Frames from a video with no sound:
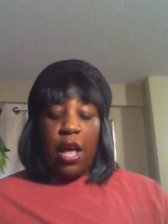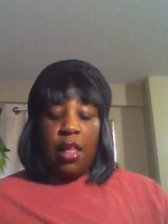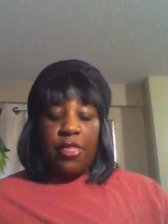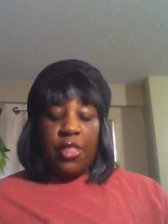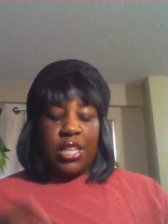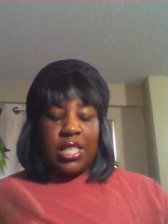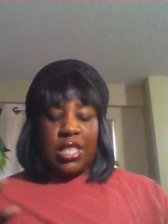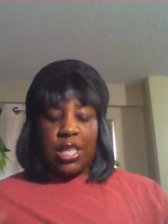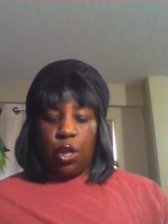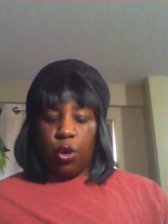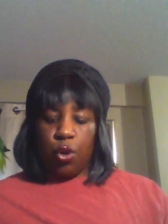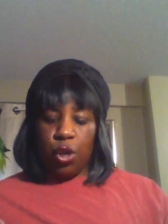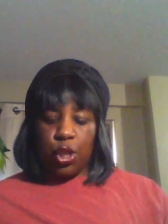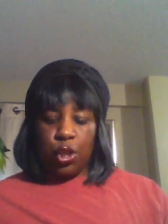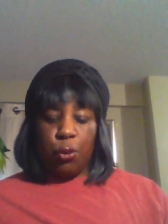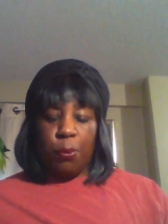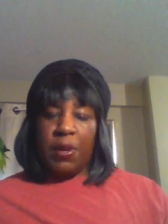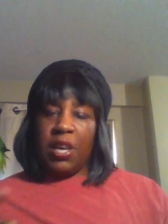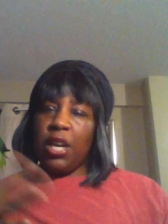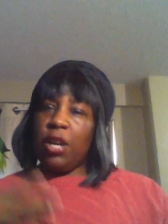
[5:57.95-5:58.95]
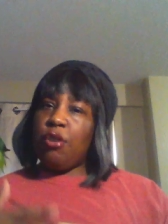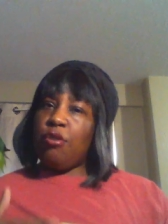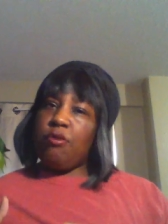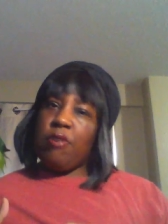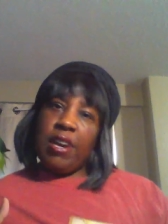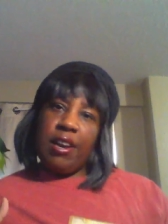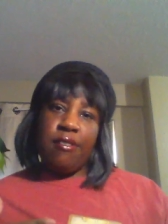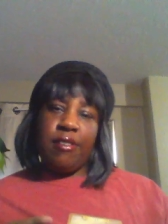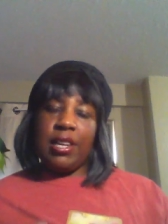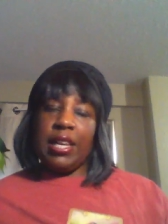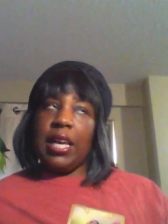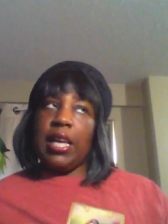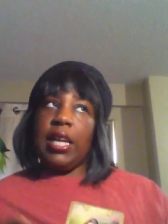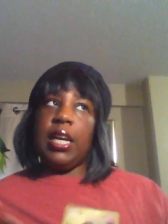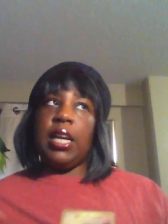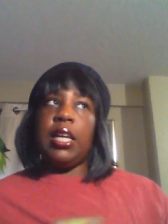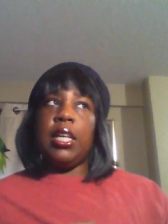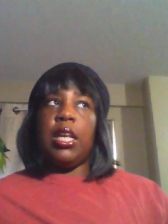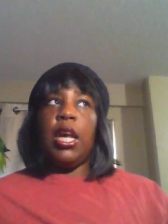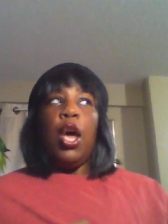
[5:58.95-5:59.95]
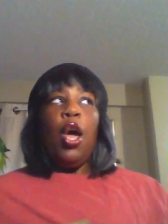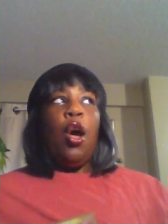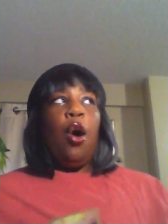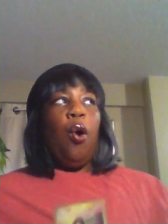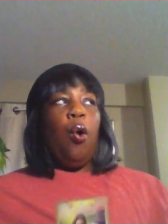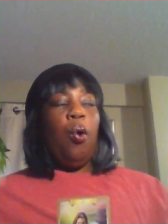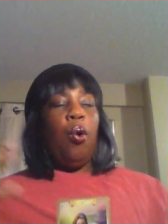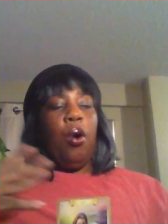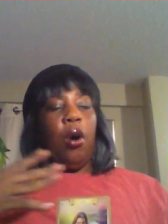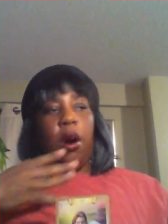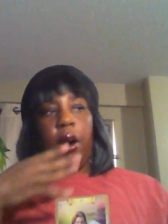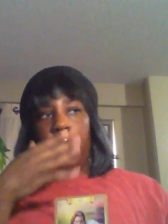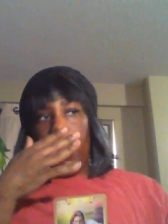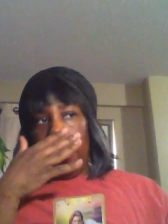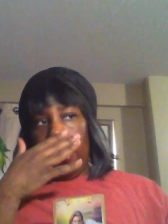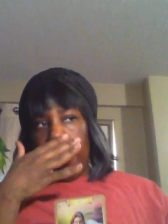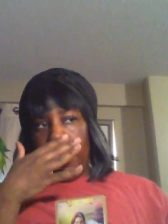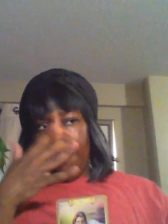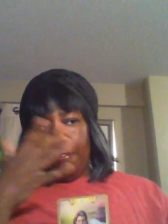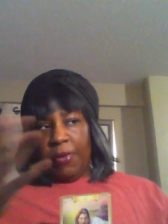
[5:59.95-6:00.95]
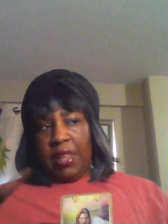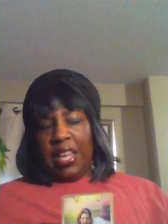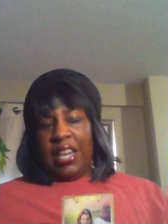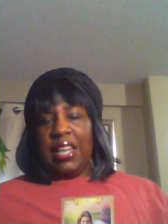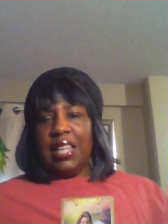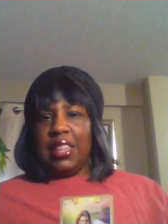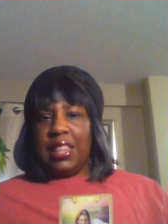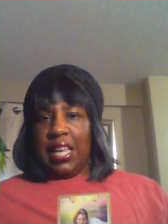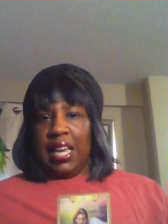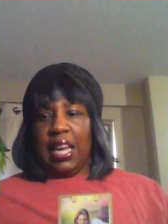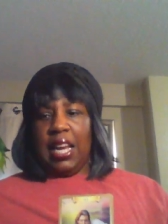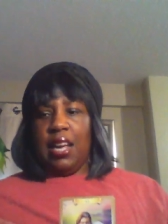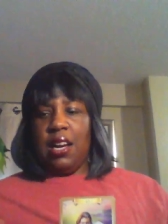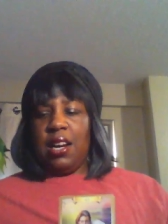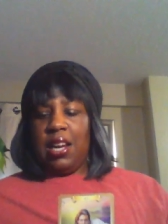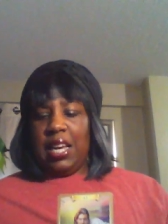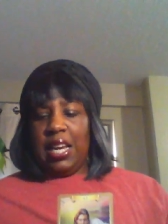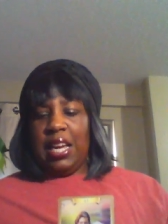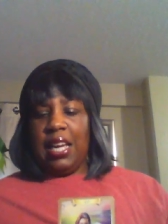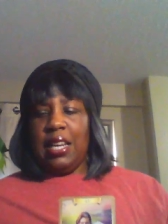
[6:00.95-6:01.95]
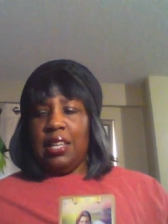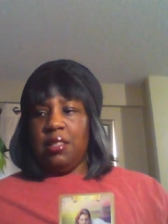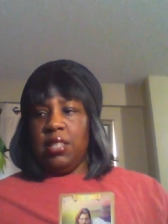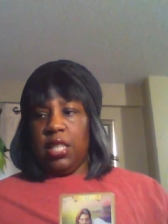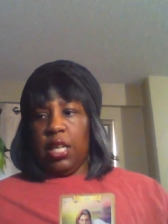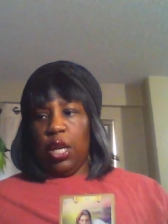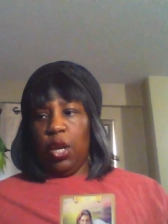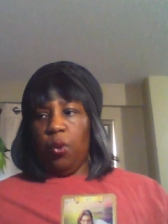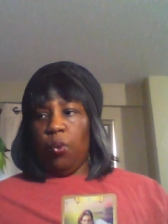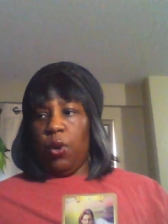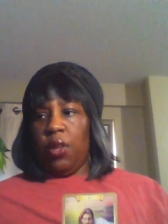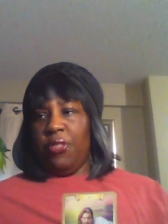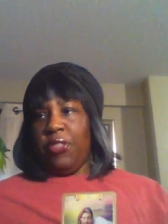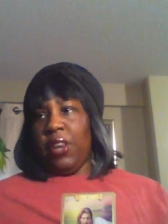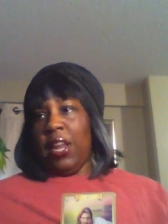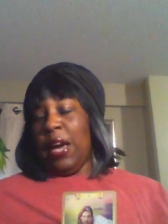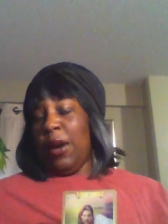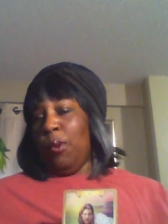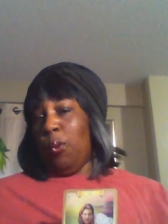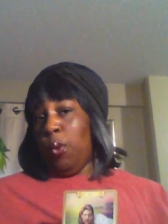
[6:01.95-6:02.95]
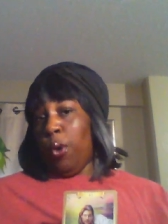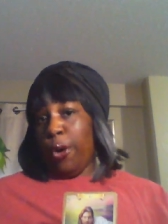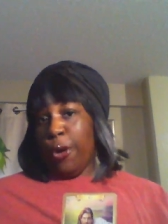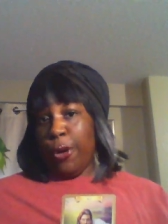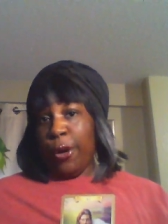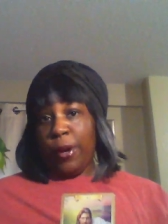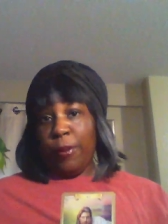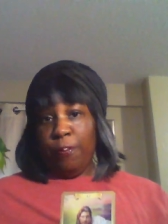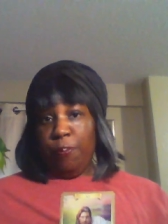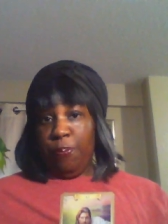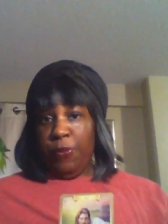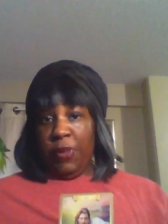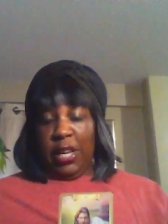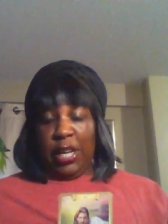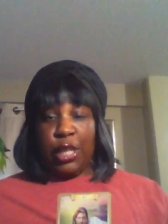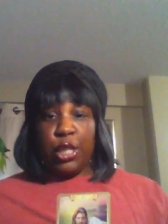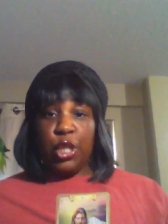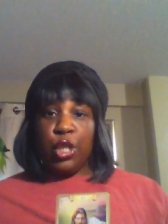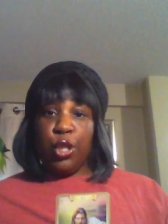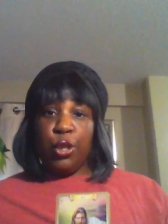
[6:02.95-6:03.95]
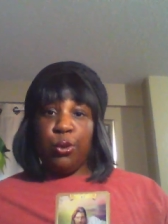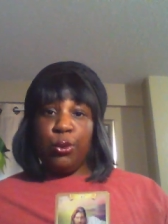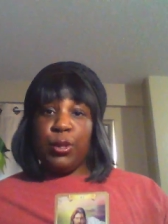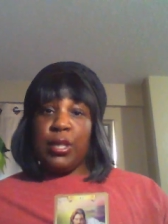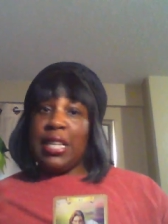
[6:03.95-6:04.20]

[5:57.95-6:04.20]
This could also be career related or um, anything, again, dealing with like work issues